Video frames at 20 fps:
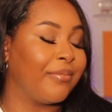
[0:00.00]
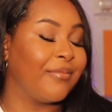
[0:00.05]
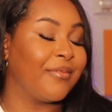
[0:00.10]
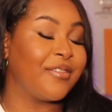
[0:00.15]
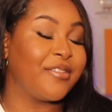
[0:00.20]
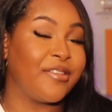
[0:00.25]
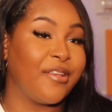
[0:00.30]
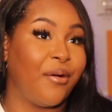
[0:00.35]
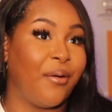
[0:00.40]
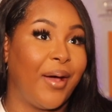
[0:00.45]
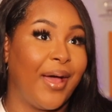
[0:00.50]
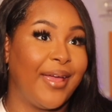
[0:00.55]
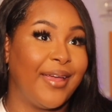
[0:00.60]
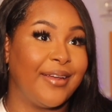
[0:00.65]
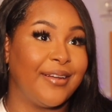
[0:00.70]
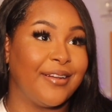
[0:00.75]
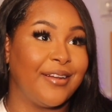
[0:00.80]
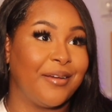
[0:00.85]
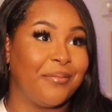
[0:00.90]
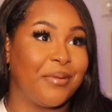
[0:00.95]
So I
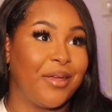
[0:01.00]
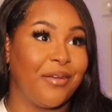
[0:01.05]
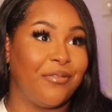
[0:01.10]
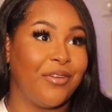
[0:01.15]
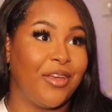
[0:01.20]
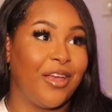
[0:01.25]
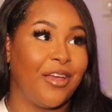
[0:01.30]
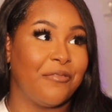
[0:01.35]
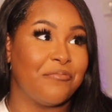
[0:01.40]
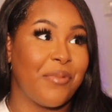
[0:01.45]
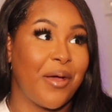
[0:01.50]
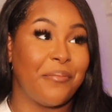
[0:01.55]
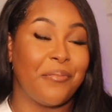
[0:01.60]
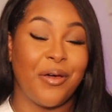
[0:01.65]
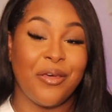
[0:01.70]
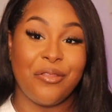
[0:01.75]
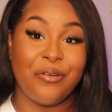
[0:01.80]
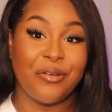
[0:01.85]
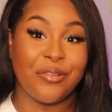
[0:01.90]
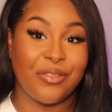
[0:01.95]
ended up giving my
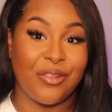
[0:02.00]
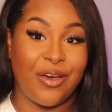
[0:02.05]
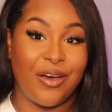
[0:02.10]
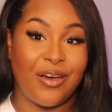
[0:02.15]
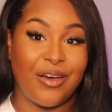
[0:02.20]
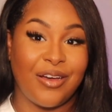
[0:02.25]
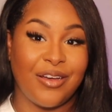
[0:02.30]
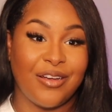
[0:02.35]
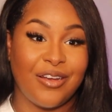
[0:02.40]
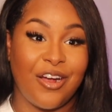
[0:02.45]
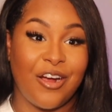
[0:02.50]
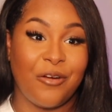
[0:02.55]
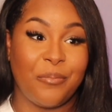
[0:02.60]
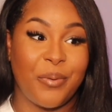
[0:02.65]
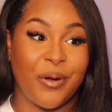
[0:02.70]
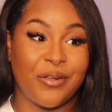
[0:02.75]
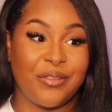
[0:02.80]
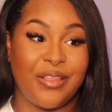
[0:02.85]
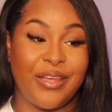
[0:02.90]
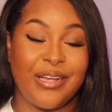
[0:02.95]
mother-in-law, her
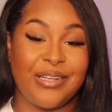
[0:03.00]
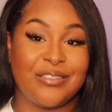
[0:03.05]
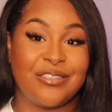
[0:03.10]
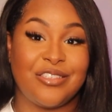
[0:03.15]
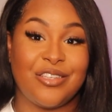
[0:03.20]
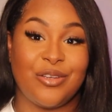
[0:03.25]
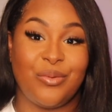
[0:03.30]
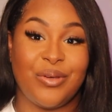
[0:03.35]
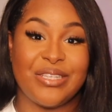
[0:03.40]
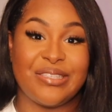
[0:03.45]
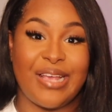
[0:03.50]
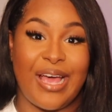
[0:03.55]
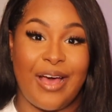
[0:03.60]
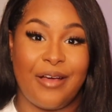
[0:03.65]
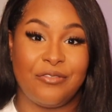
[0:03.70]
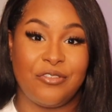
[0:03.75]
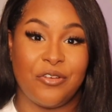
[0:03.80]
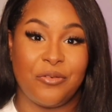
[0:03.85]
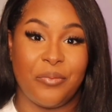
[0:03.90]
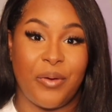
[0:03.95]
birthday is 2 weeks
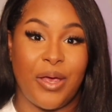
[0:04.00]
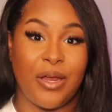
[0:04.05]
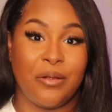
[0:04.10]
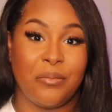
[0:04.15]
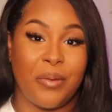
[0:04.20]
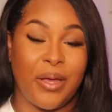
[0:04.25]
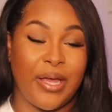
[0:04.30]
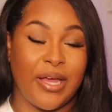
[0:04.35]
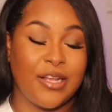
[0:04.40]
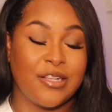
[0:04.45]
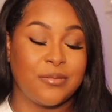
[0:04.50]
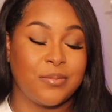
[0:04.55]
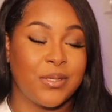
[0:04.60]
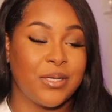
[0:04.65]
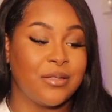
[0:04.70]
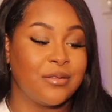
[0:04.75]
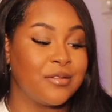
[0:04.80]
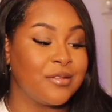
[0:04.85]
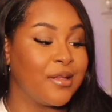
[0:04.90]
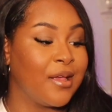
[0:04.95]
after mine and my
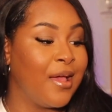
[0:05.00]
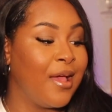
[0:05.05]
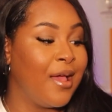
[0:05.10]
husband's.